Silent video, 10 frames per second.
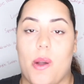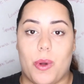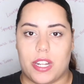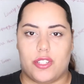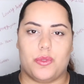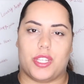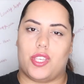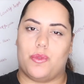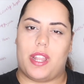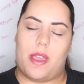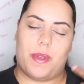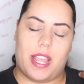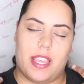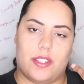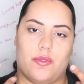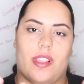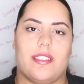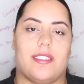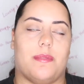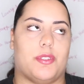I want to do a Q&A when I hit
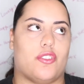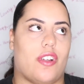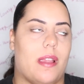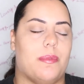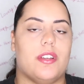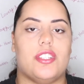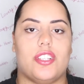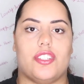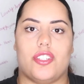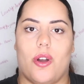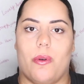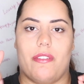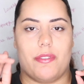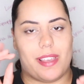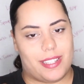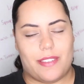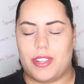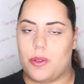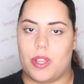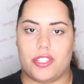2,000 subscribers. So if you guys have
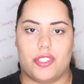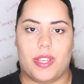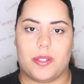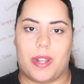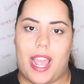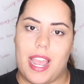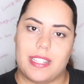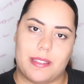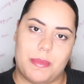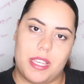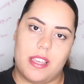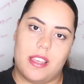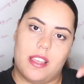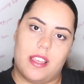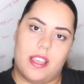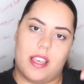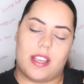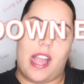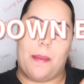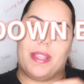any questions you guys want to ask me,
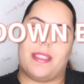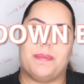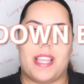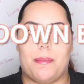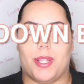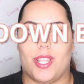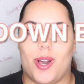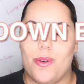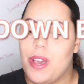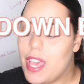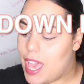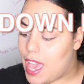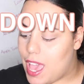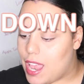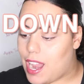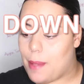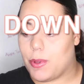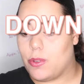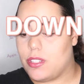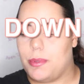comment them down below, and I'm
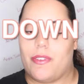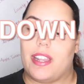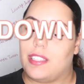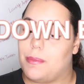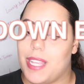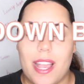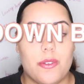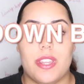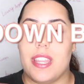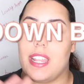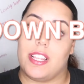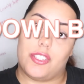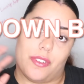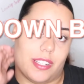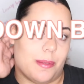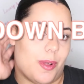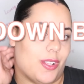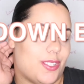going to be writing them down and answering them all.